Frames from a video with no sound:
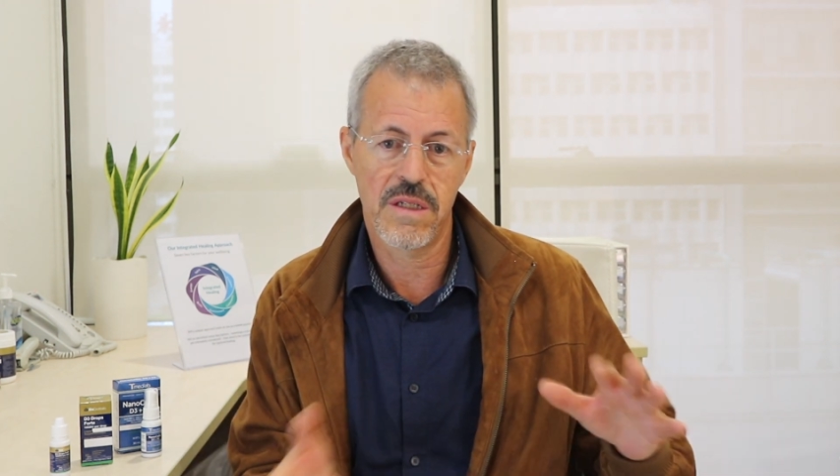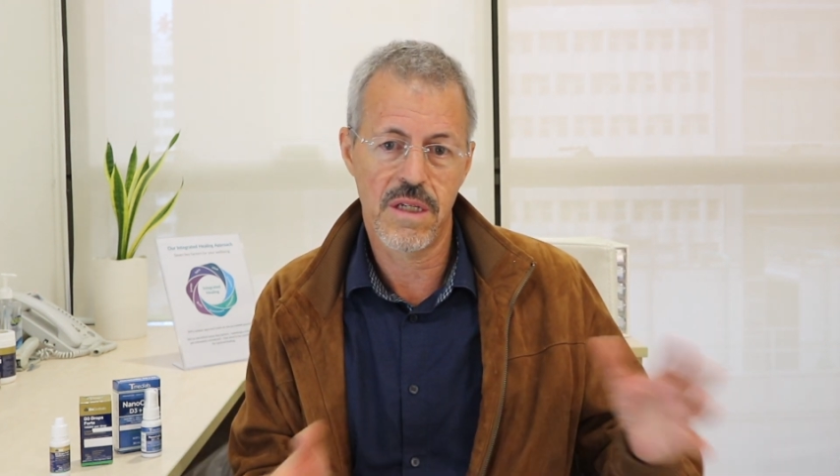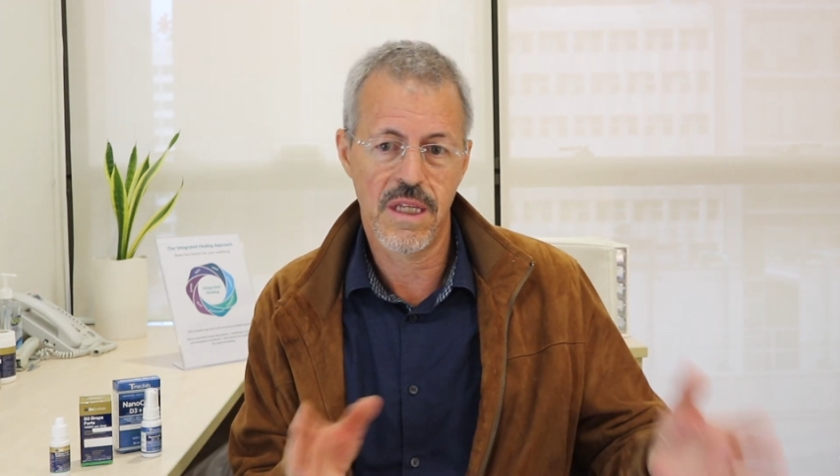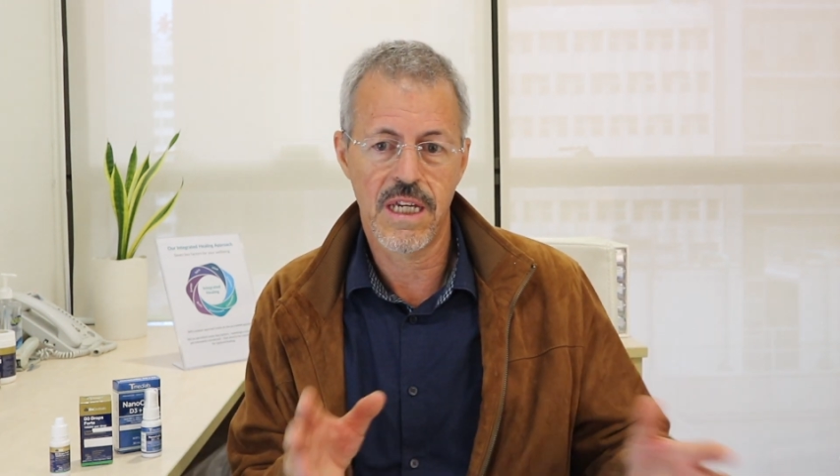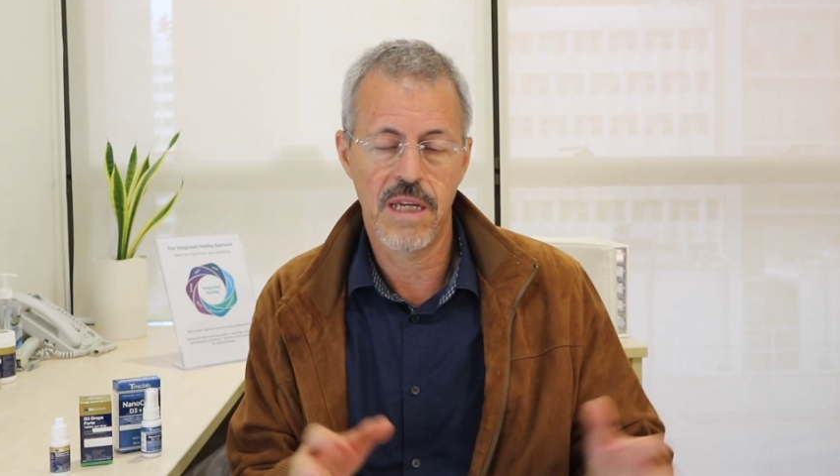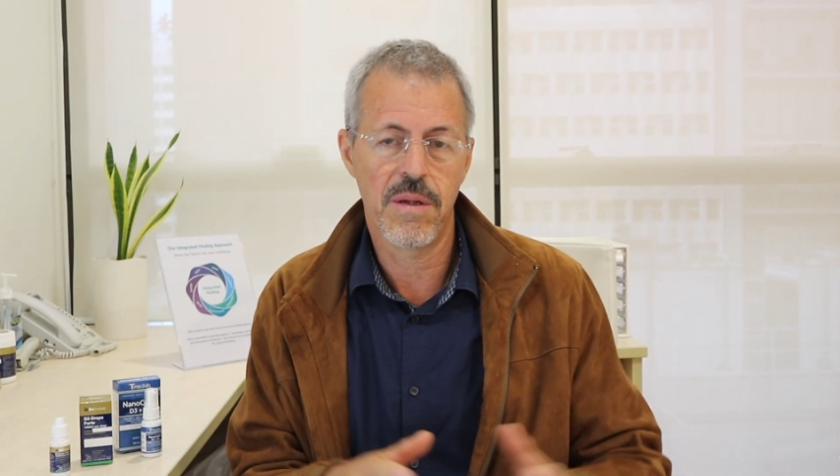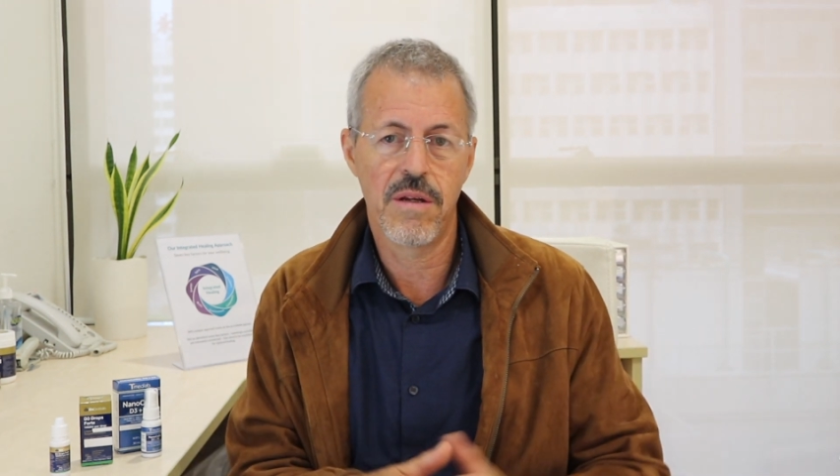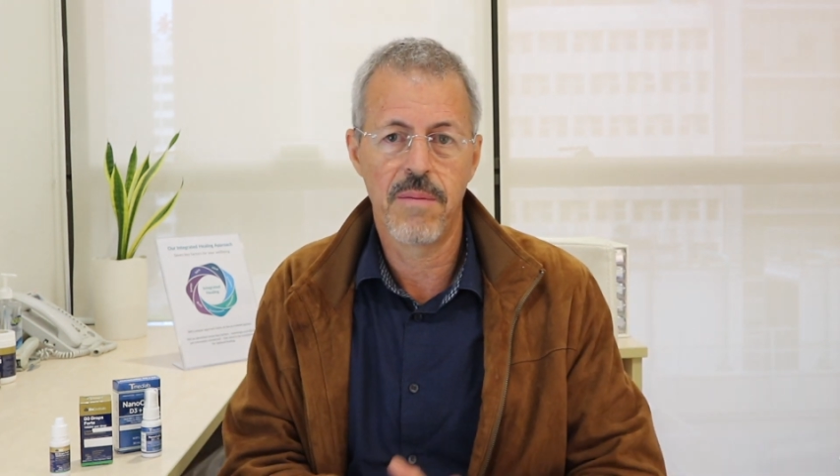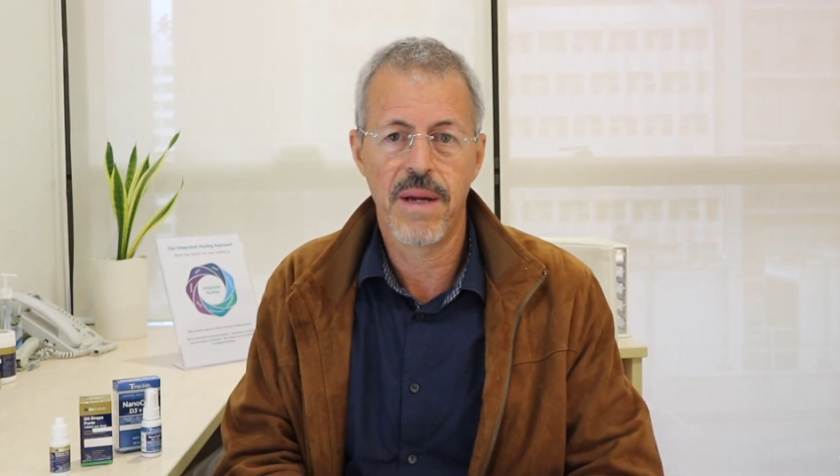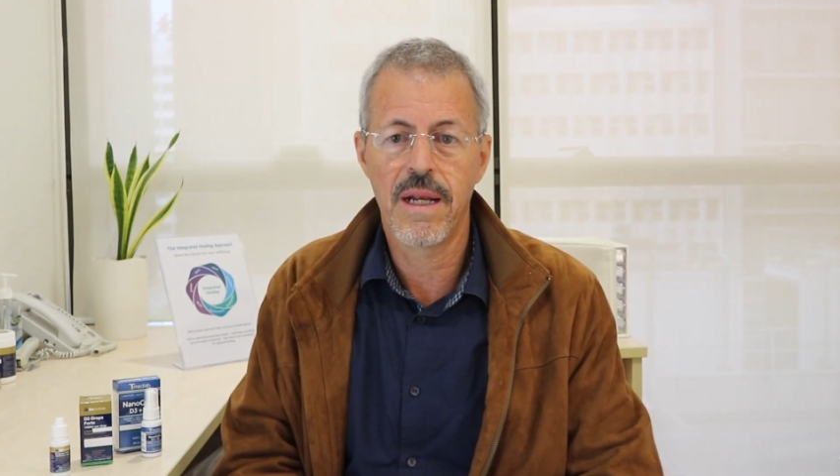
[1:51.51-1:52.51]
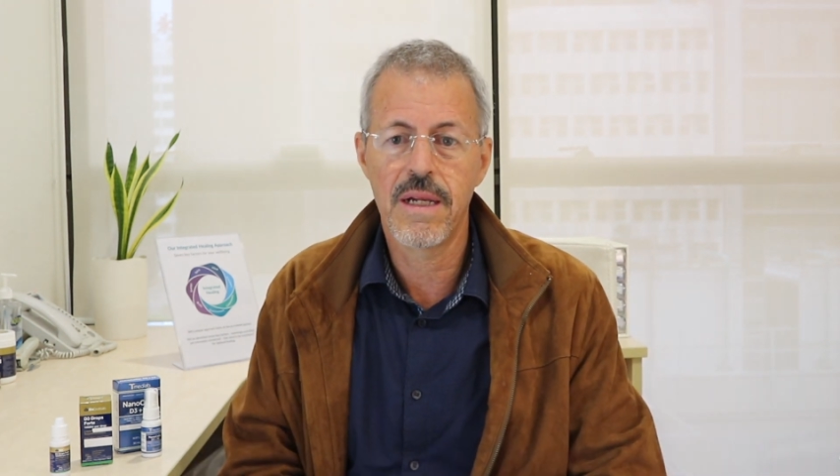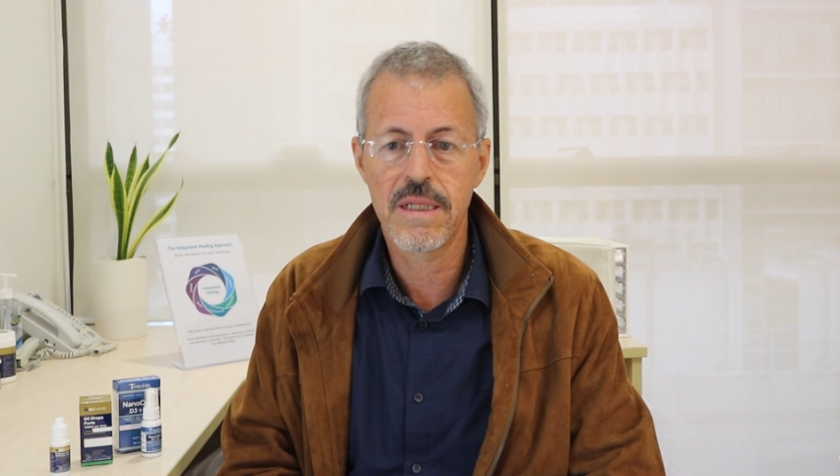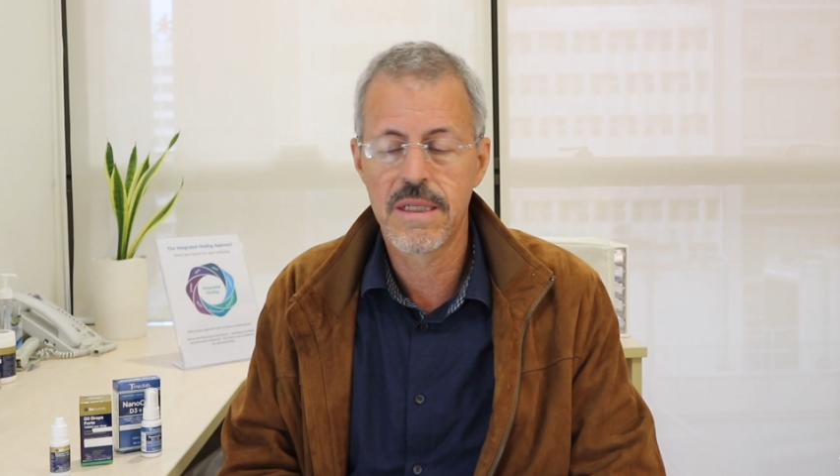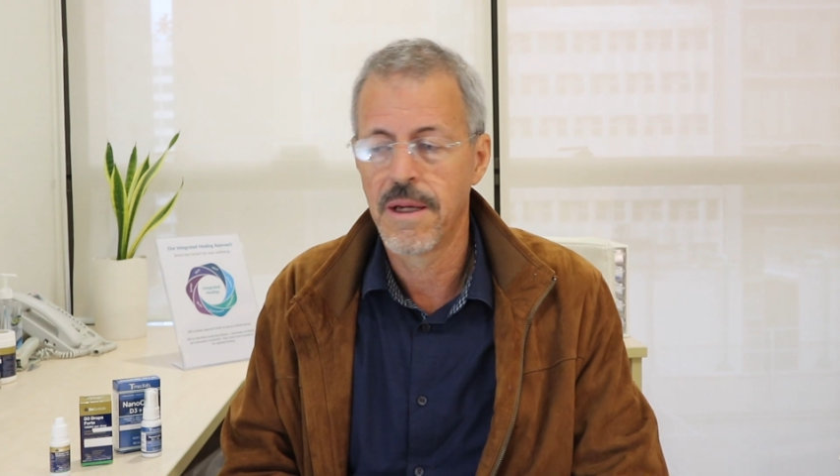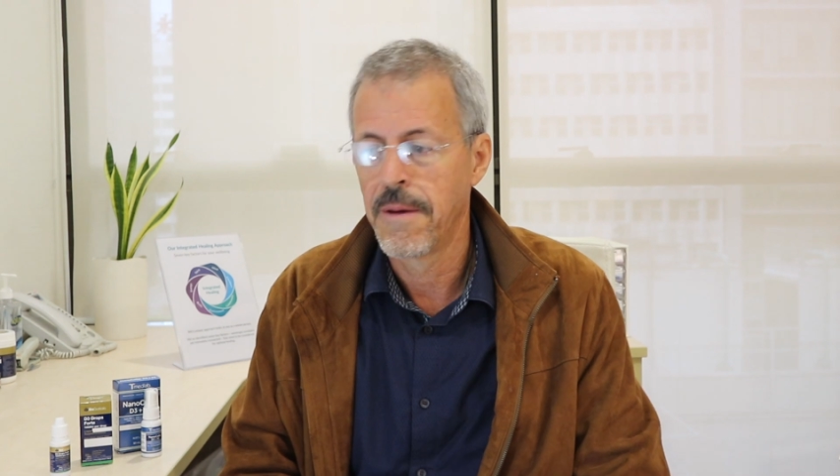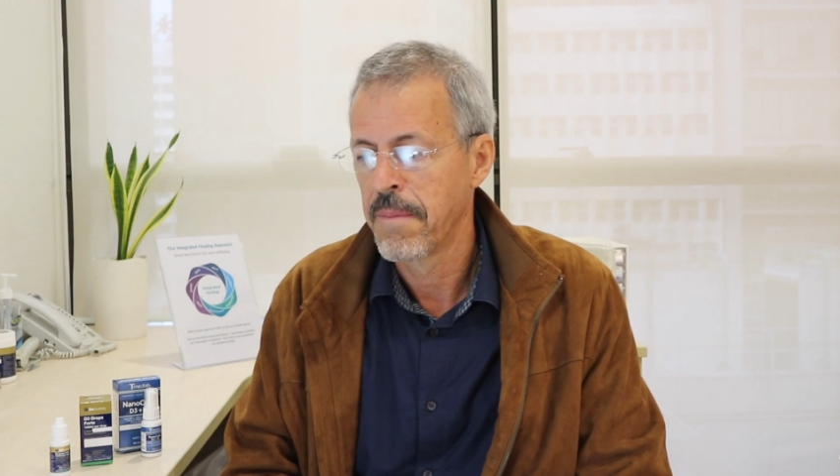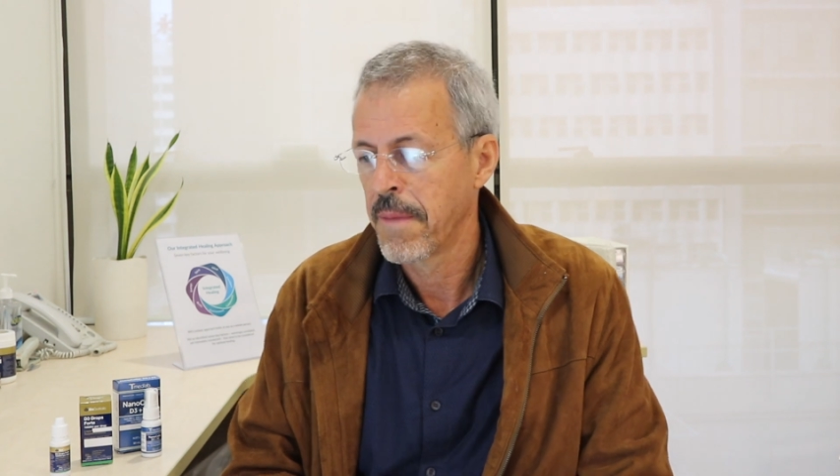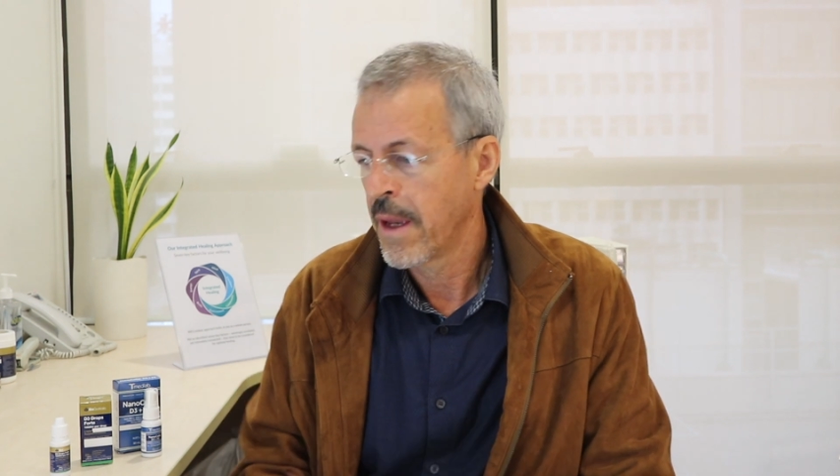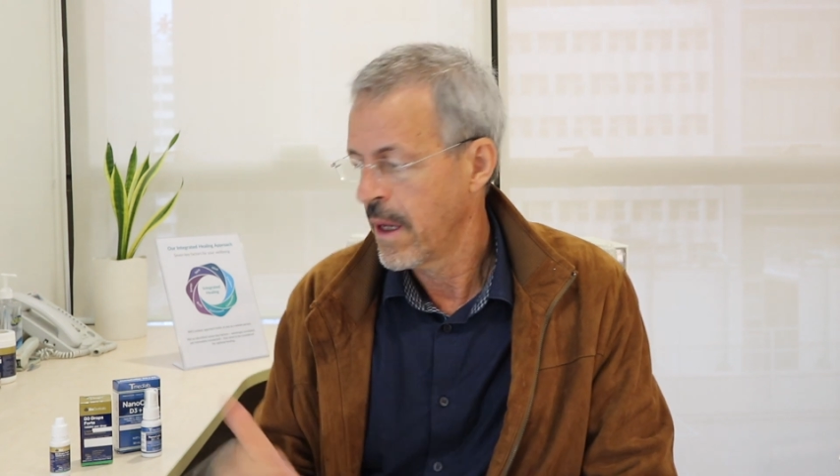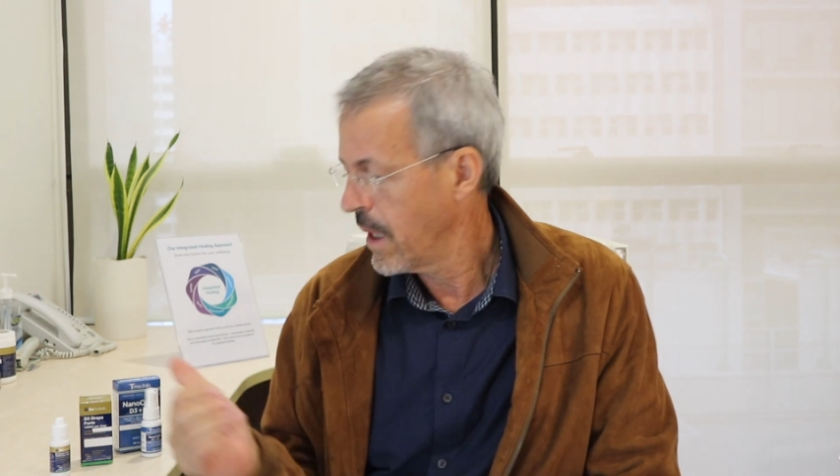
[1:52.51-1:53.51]
so they're keeping that
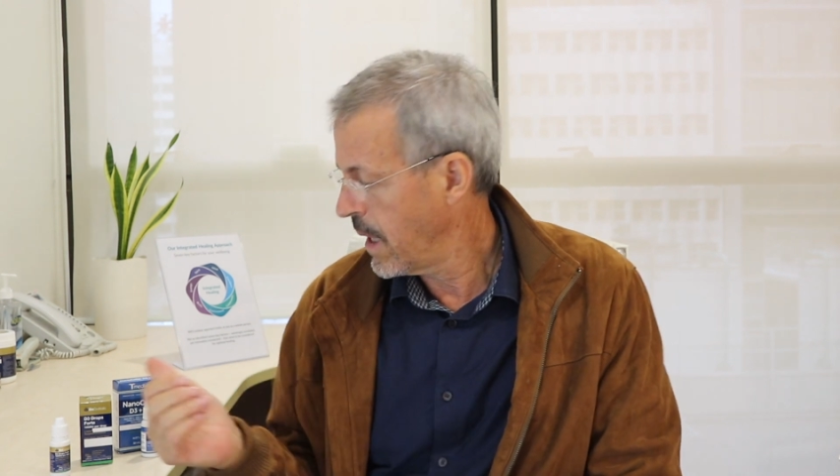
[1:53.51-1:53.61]
balance.